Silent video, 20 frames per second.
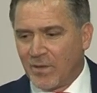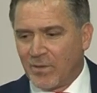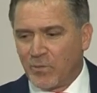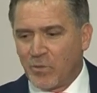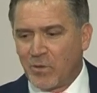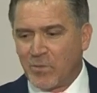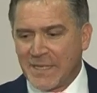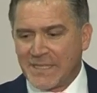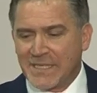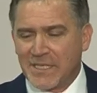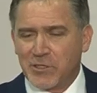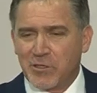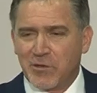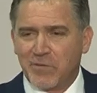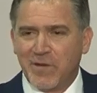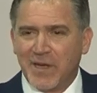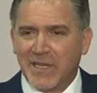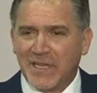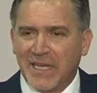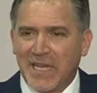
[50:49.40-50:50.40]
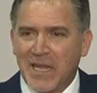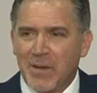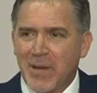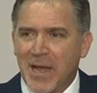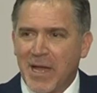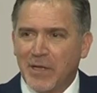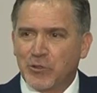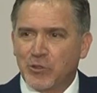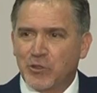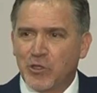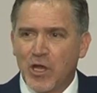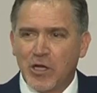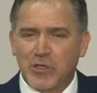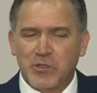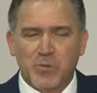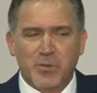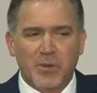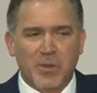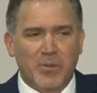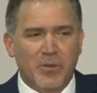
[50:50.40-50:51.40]
When my sister finally came out to talk
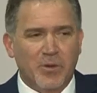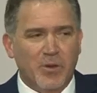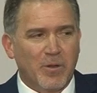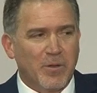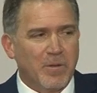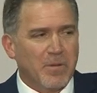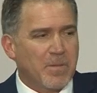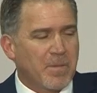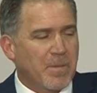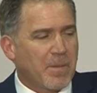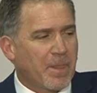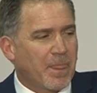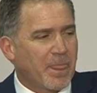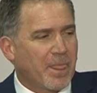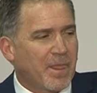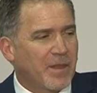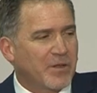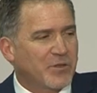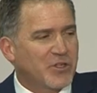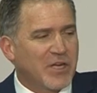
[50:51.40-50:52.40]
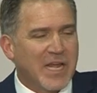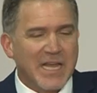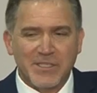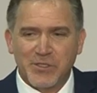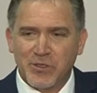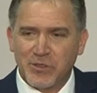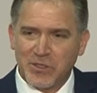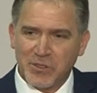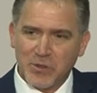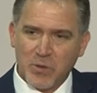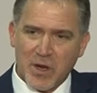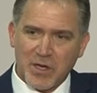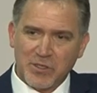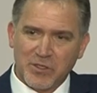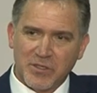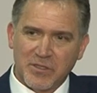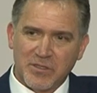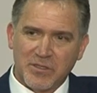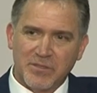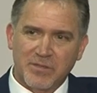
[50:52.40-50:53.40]
to people, she answered these
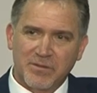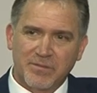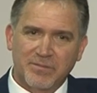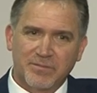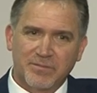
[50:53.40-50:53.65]
questions.